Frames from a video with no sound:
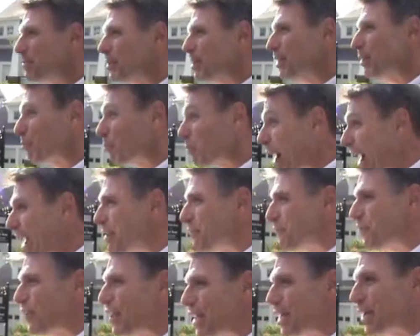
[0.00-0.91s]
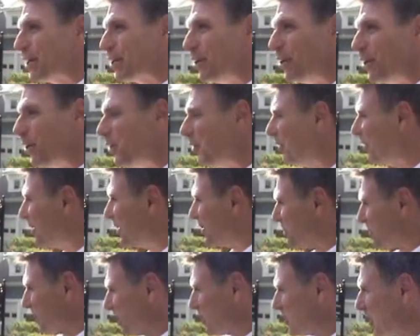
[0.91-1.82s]
to the right vehicle,
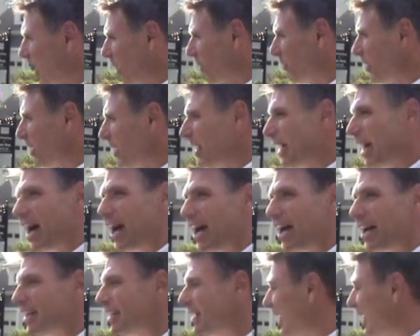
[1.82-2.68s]
it's already on,